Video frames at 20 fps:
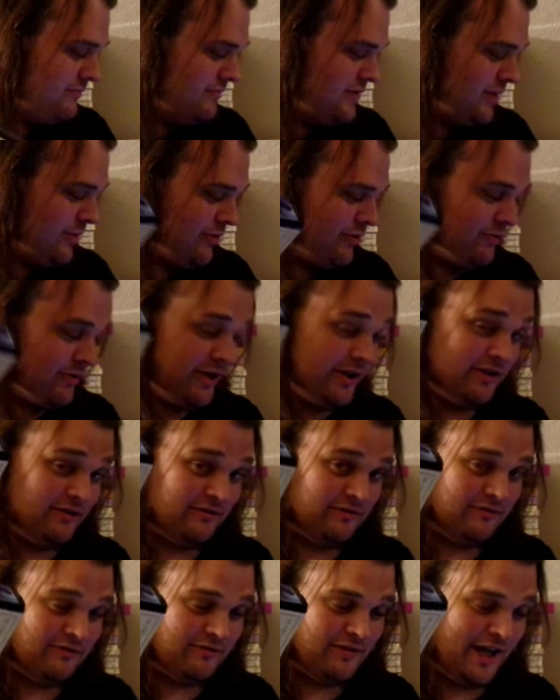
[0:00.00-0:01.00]
Number 3,
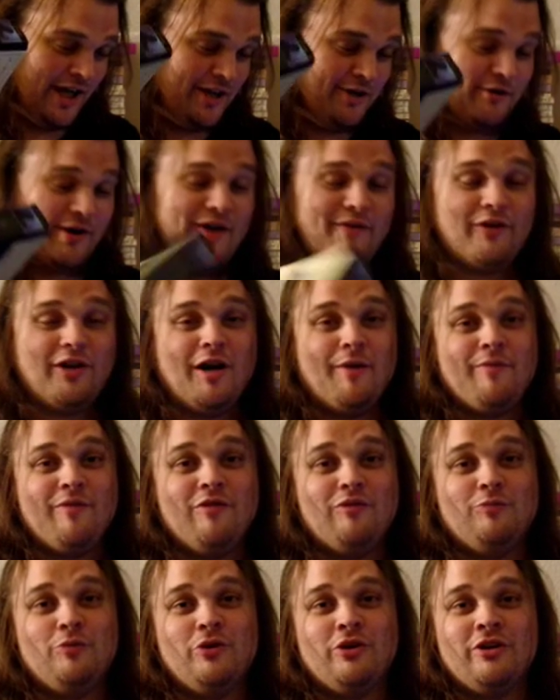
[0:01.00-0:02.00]
I don't have a copy of
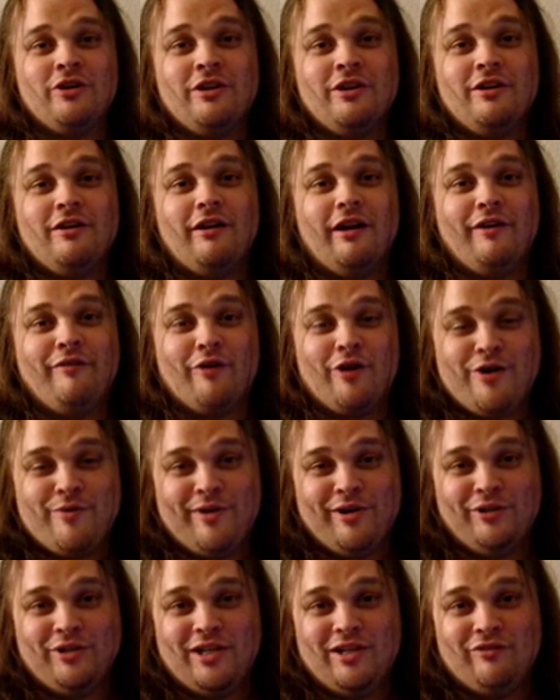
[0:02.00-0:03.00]
this book. I've already
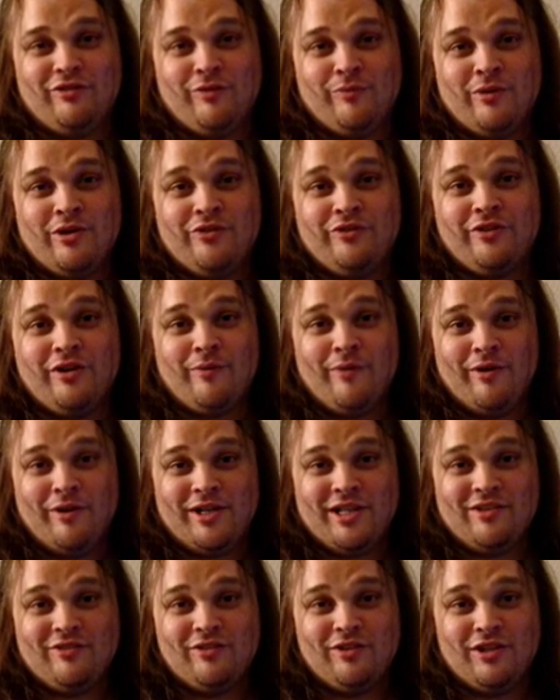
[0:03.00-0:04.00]
railed against it once, and I'll rail
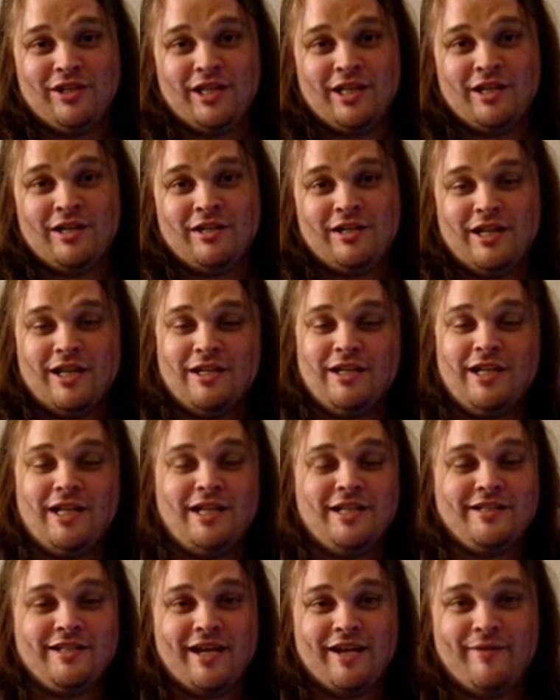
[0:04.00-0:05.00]
against it again, and
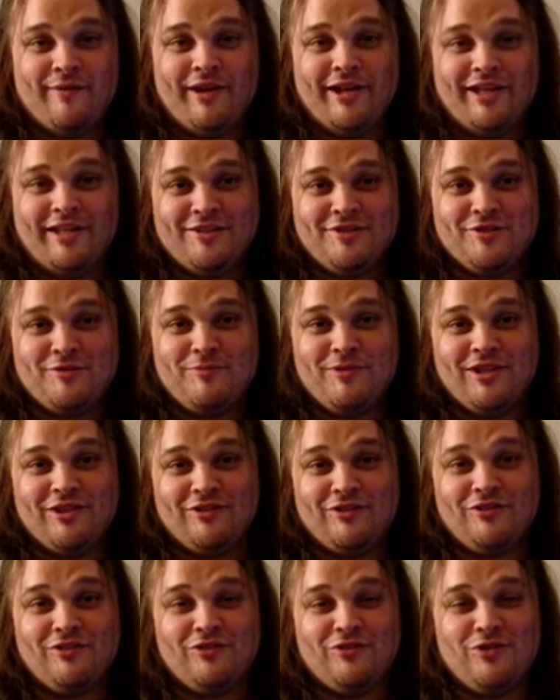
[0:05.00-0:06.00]
anytime I get to, because
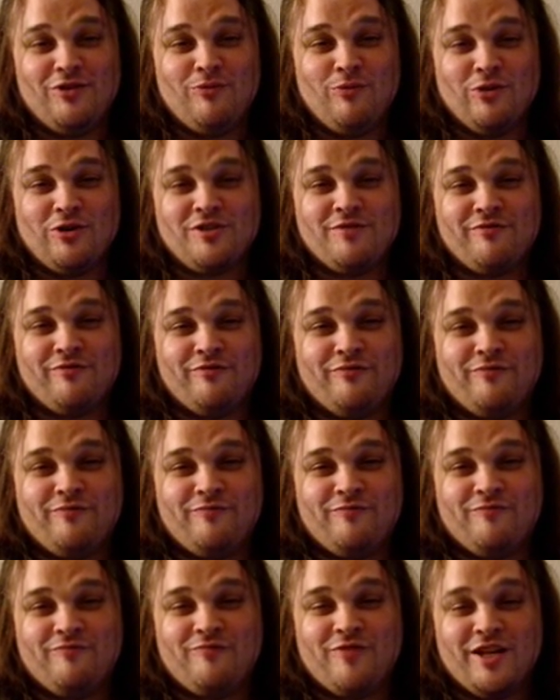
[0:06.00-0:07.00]
this is the worst
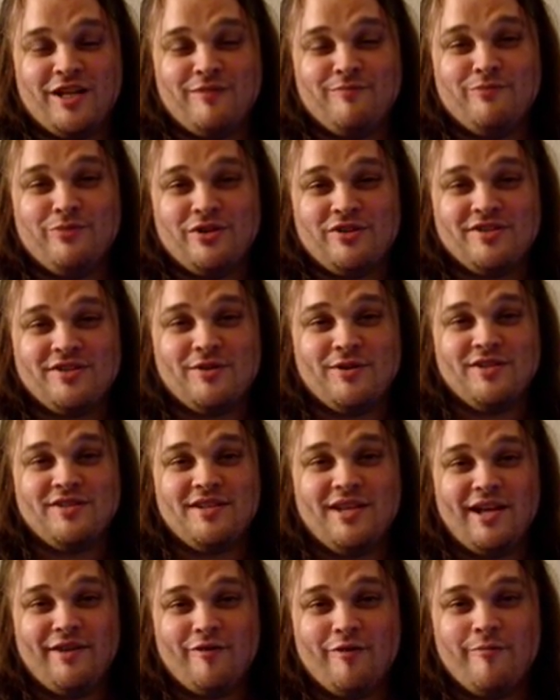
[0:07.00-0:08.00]
freaking book series
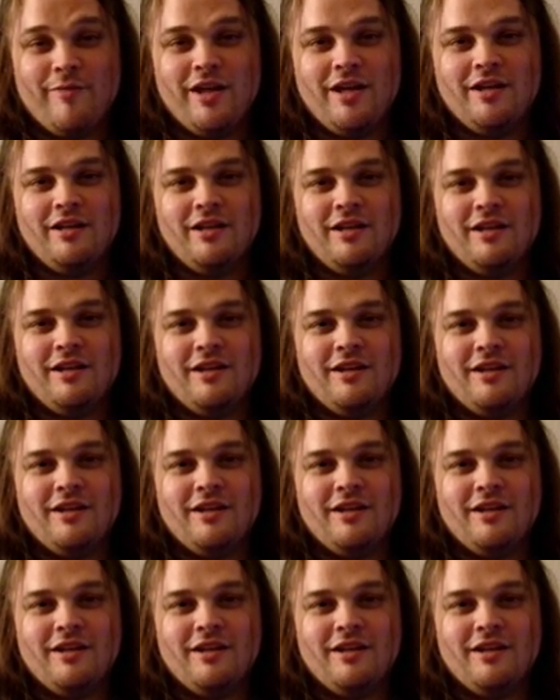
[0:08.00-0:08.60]
ever made.